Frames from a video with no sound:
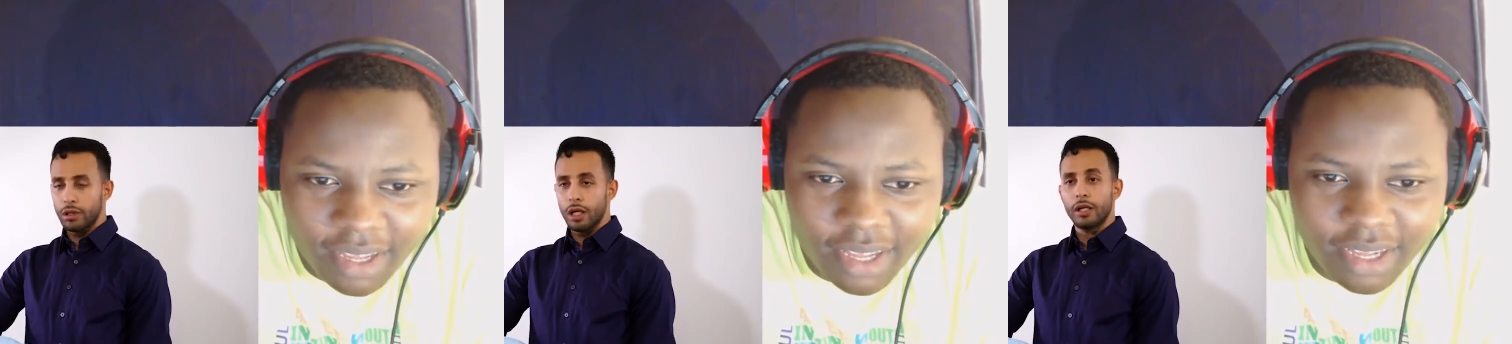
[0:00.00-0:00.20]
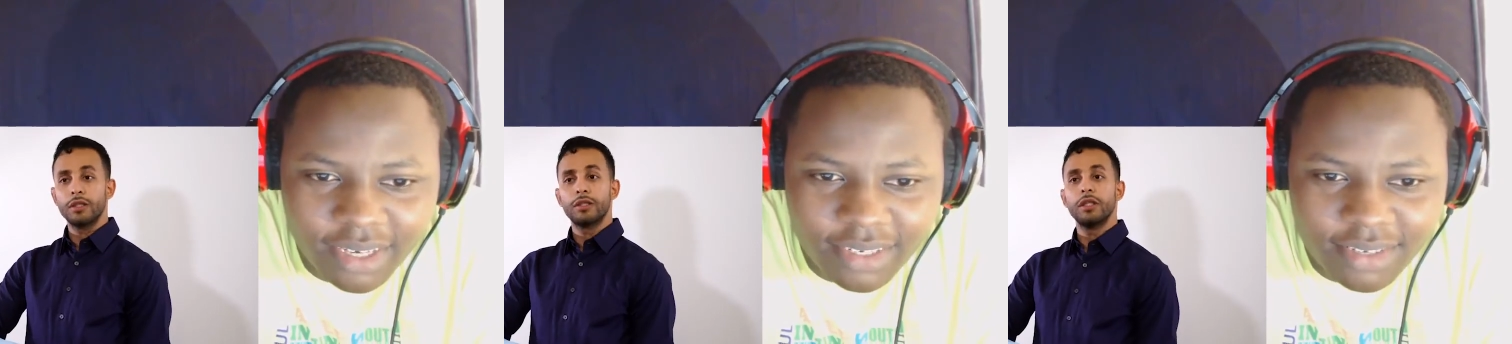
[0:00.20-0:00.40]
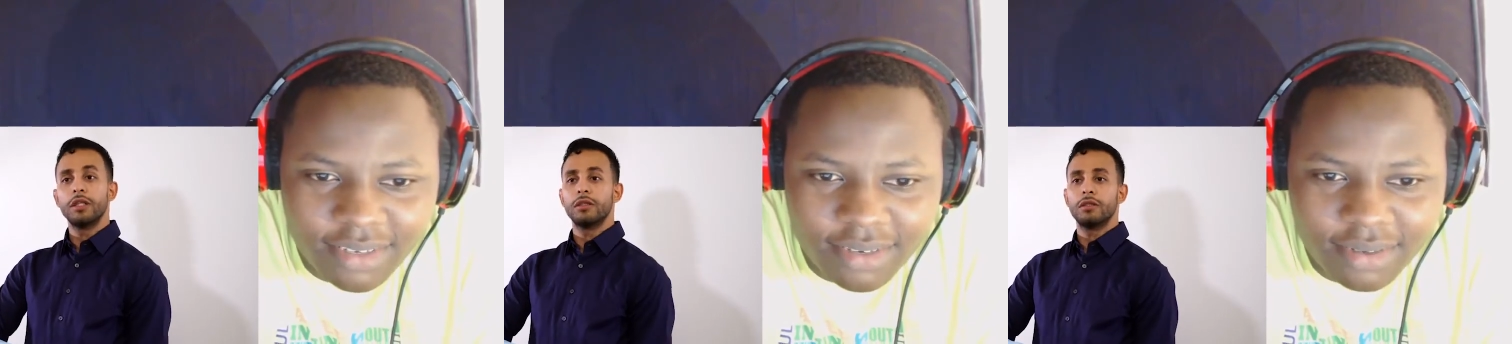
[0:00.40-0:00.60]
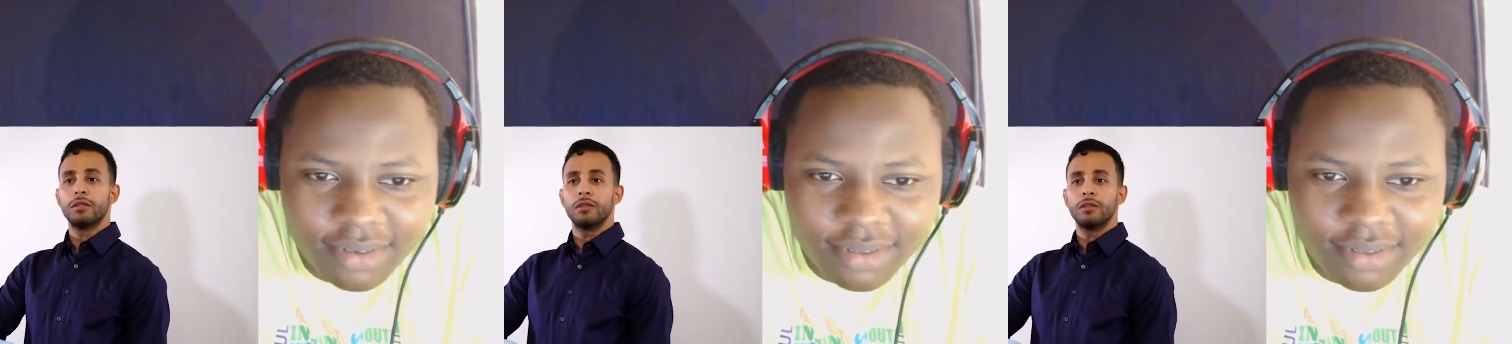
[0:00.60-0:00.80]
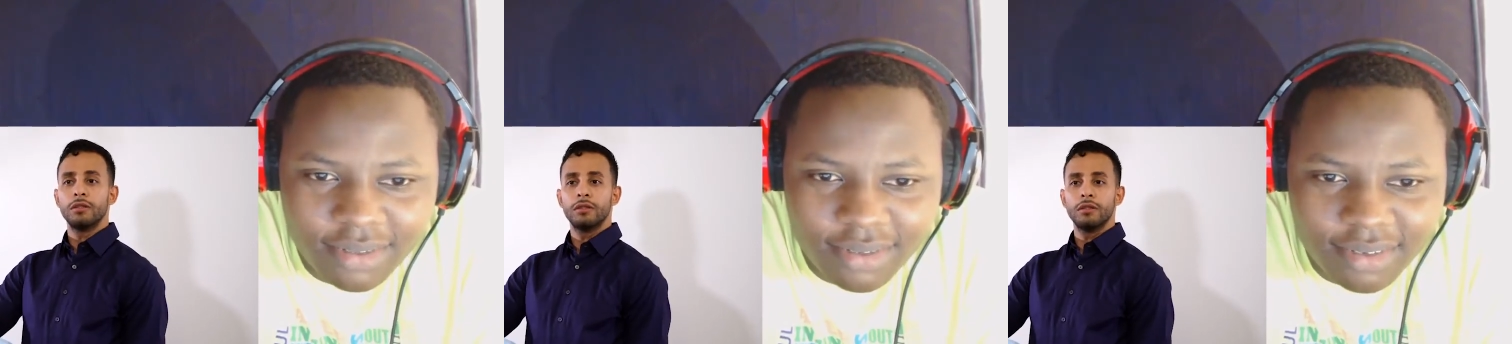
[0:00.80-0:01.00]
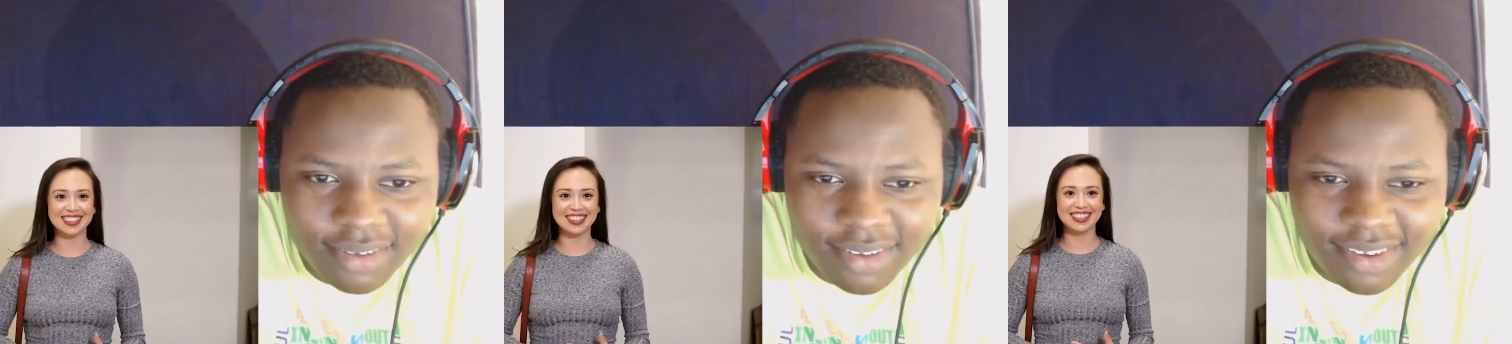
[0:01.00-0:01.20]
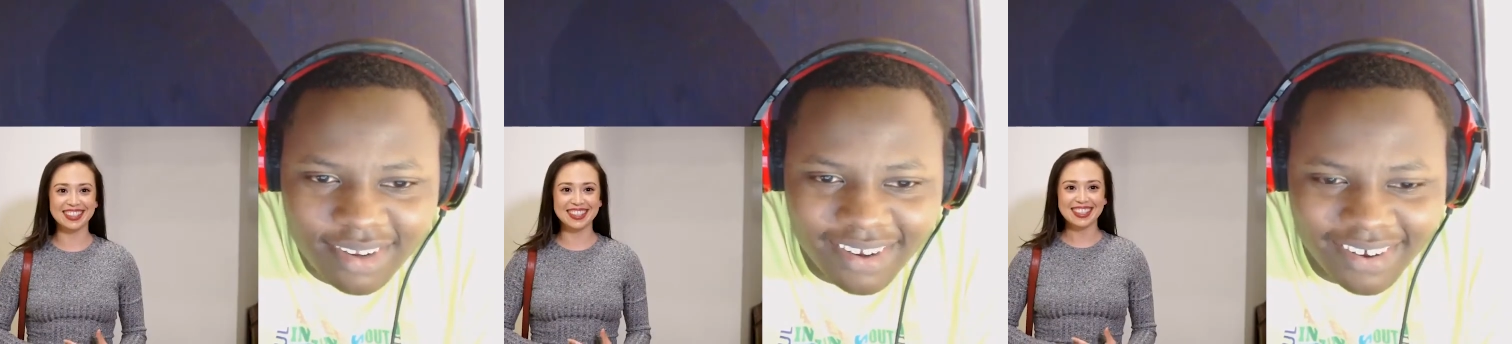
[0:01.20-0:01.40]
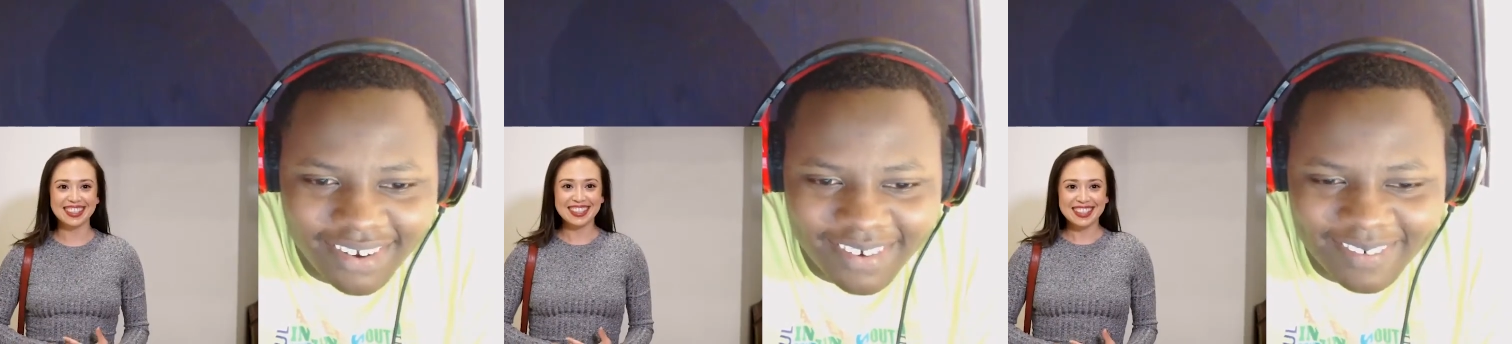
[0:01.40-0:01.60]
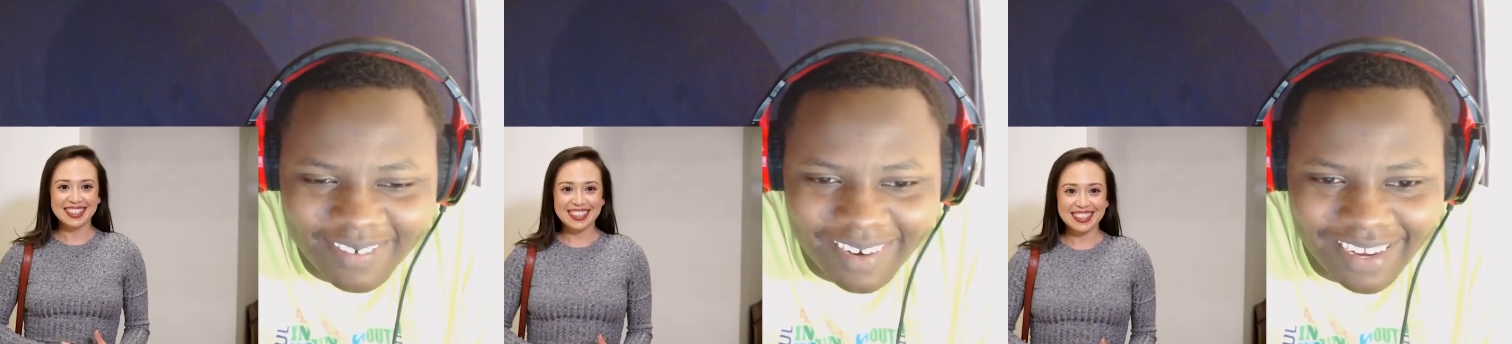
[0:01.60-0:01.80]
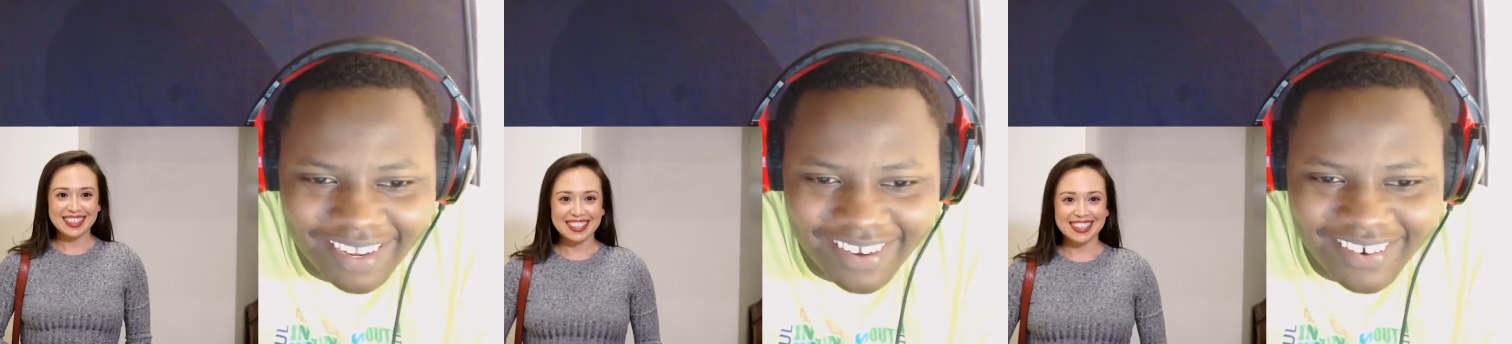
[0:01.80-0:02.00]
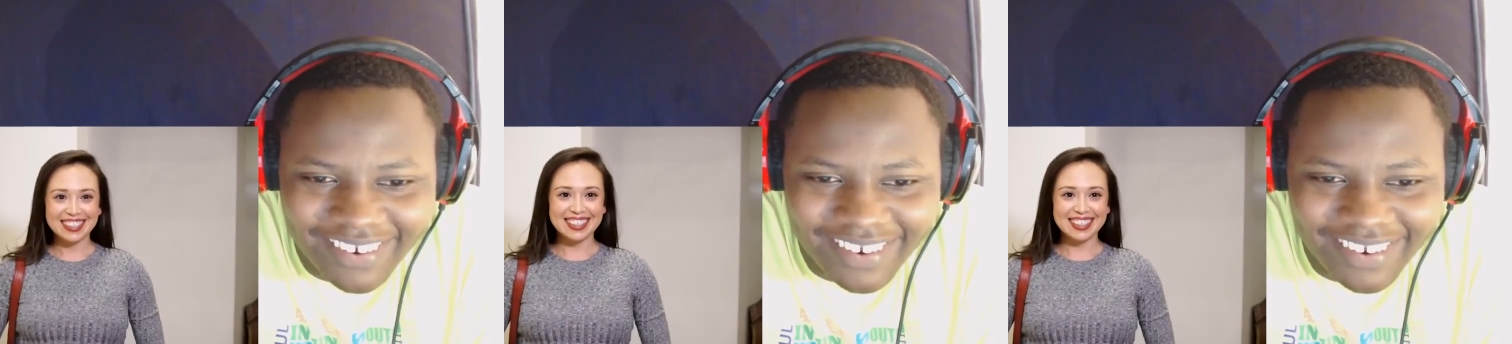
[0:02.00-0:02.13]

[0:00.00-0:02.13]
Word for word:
Speaker 1: the girl is... Oh my